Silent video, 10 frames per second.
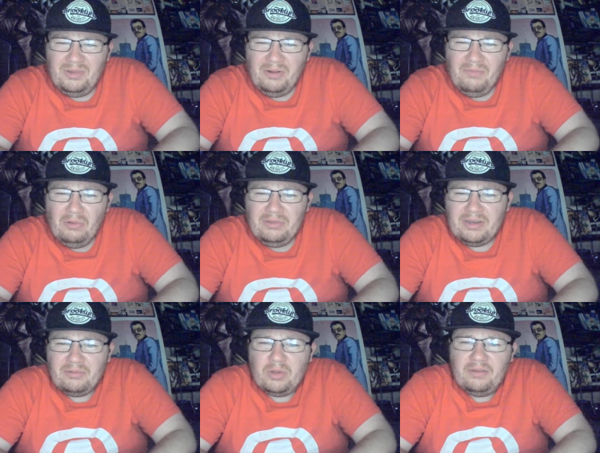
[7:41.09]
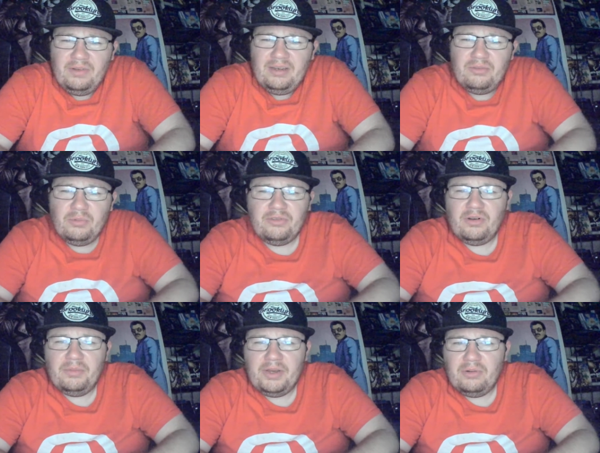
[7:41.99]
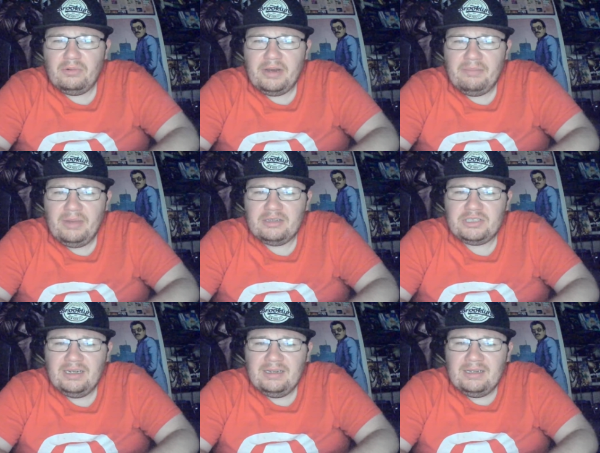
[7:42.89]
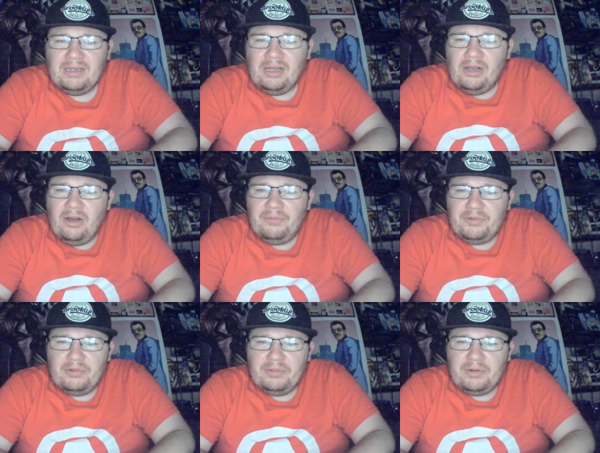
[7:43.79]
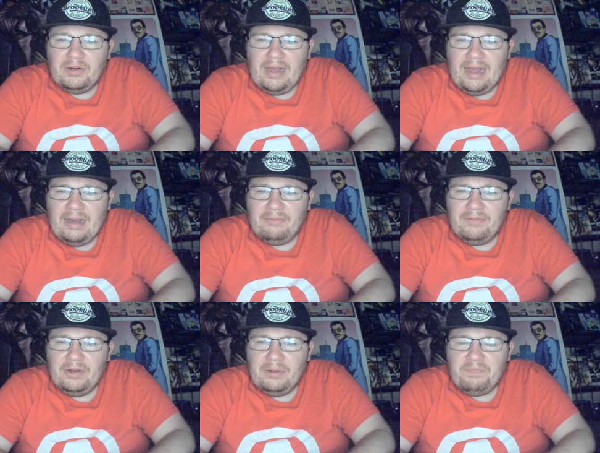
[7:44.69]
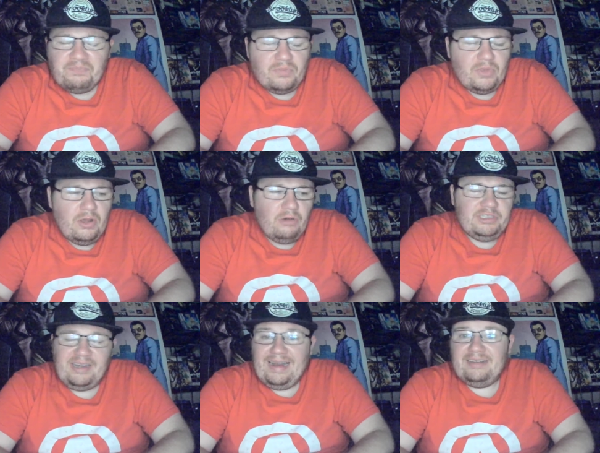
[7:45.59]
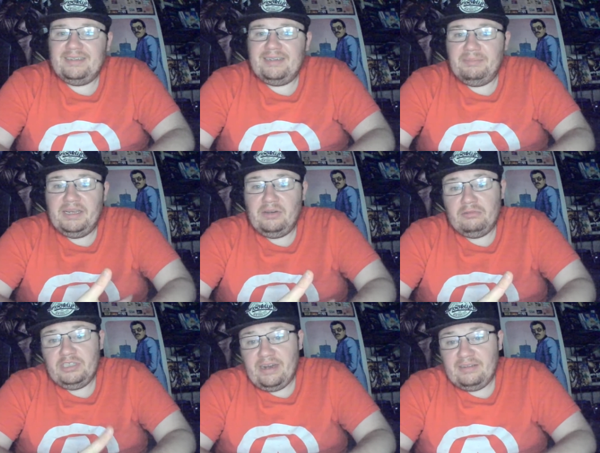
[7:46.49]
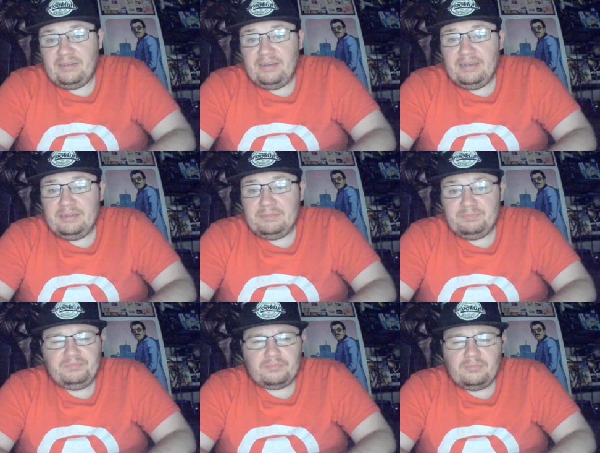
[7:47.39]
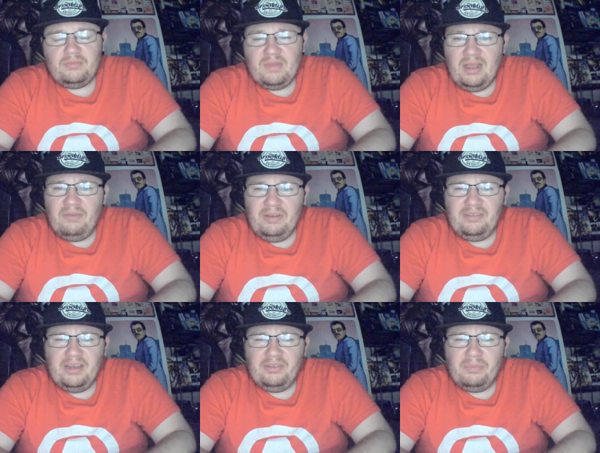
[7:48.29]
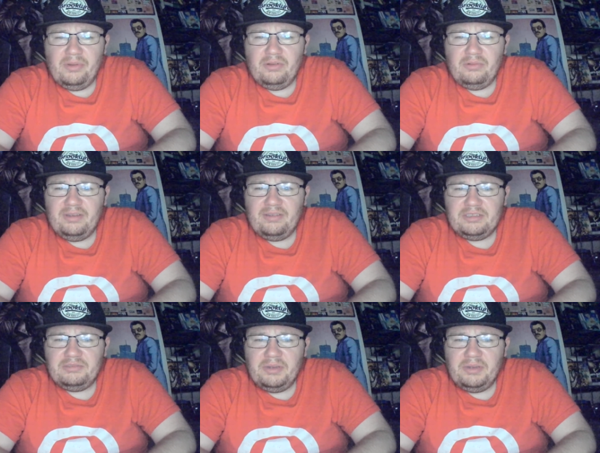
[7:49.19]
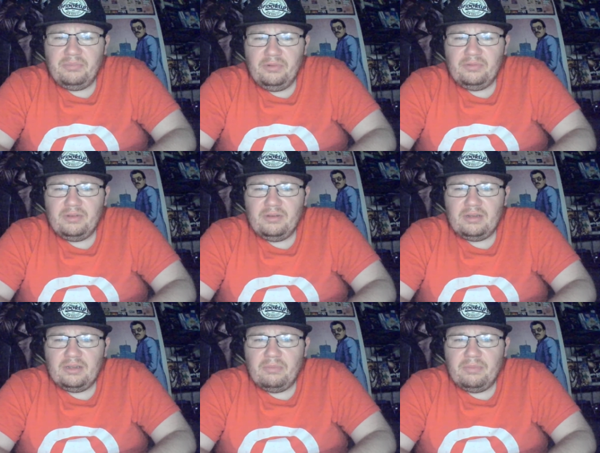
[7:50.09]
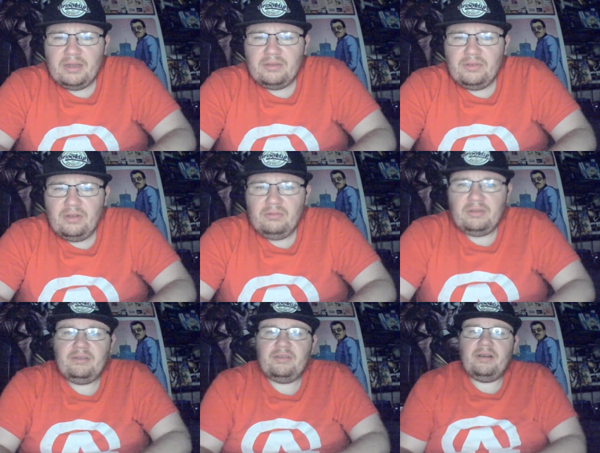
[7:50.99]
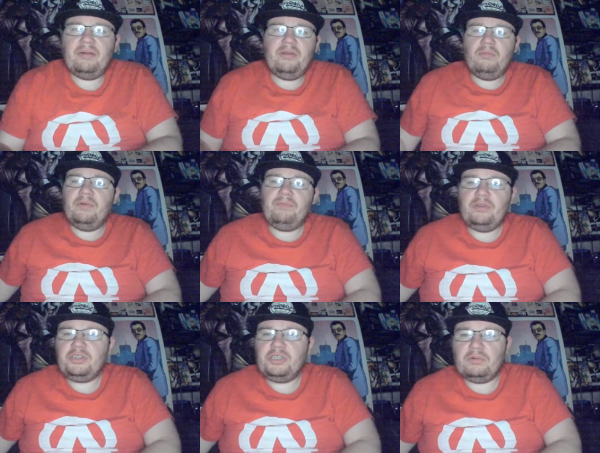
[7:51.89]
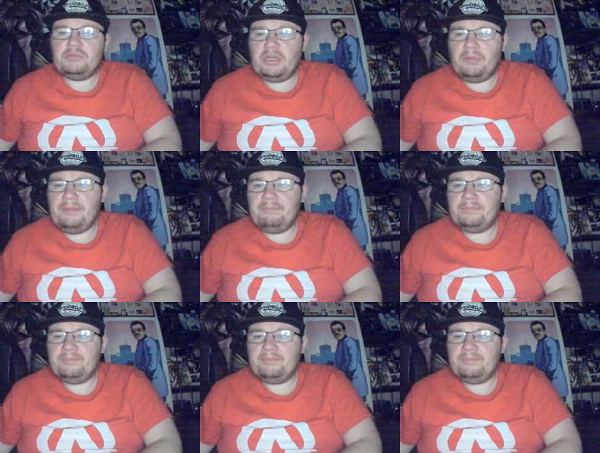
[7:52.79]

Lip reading: Looking forward to this one. I think this one's going to be an okay match. Obviously, we're going to have Orange Cassidy being Orange Cassidy, and I think Cesar Bononi's actually improved a little bit. So let's carry on with the show, shall we?